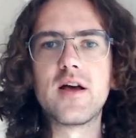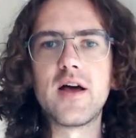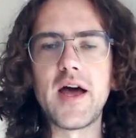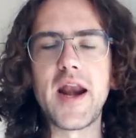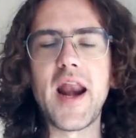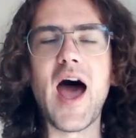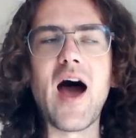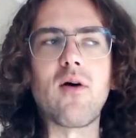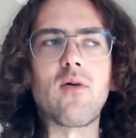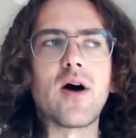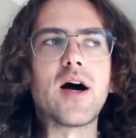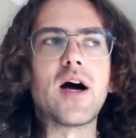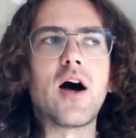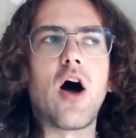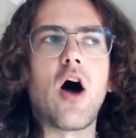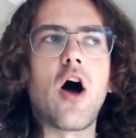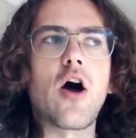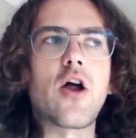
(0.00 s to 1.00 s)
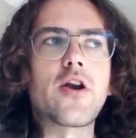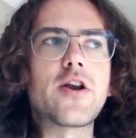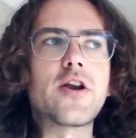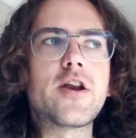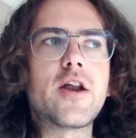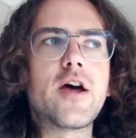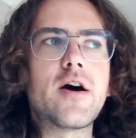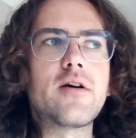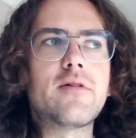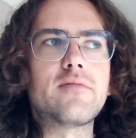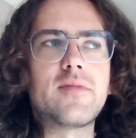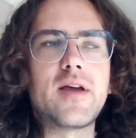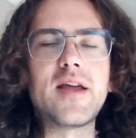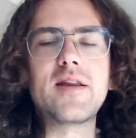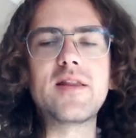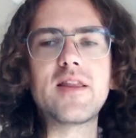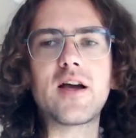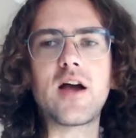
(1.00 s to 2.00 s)
an hour on
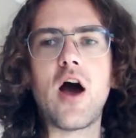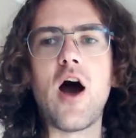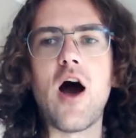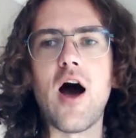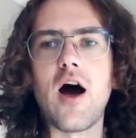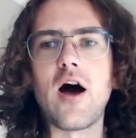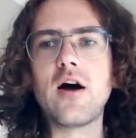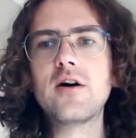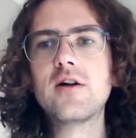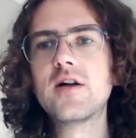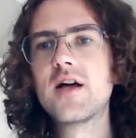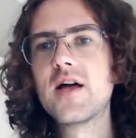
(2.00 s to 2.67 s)
in the car